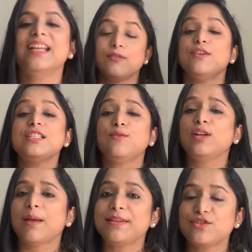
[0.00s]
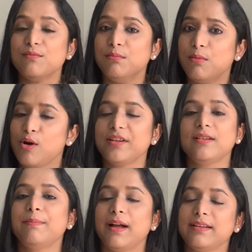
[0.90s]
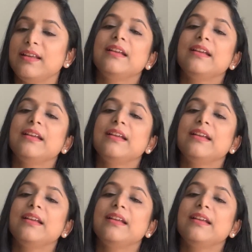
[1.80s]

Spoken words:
First of all, coming to the modern part,